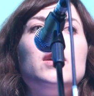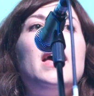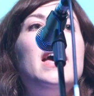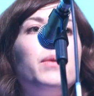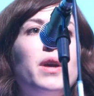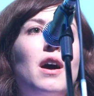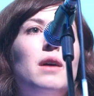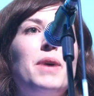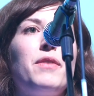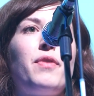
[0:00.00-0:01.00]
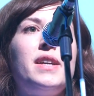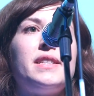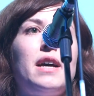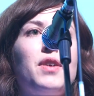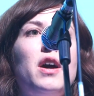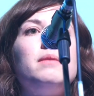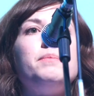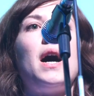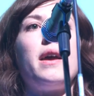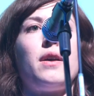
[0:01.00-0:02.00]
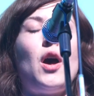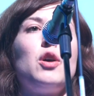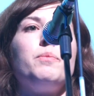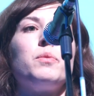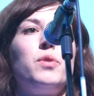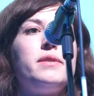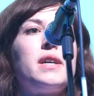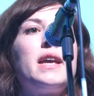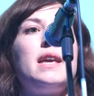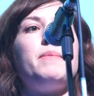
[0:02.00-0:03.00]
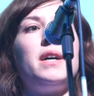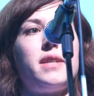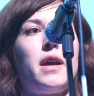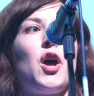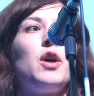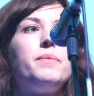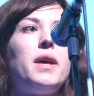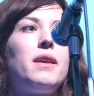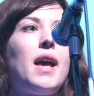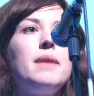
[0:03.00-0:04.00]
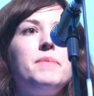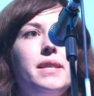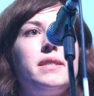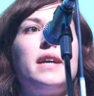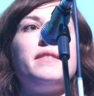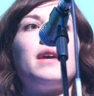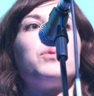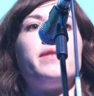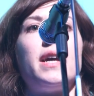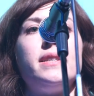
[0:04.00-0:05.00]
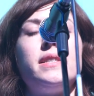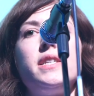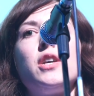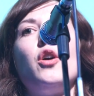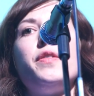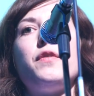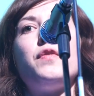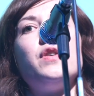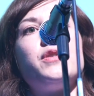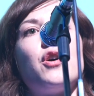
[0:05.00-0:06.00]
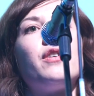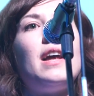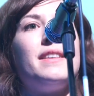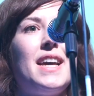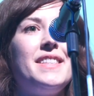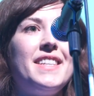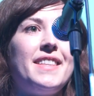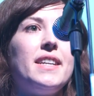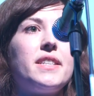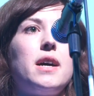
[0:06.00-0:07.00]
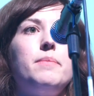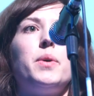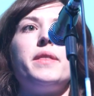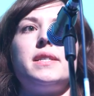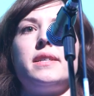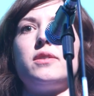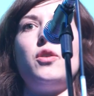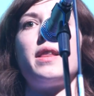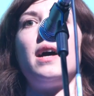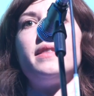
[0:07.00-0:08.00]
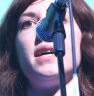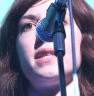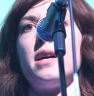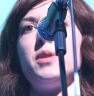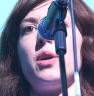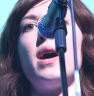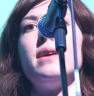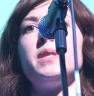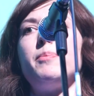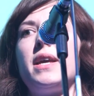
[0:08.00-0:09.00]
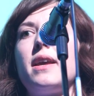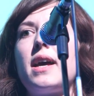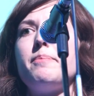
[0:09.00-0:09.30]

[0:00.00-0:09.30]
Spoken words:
Here we are, my friends have come. I hope, the ones I emailed, I hope they came. They said they would. They are sitting on the futon like they did that time, but this is not like that time. So I am speaking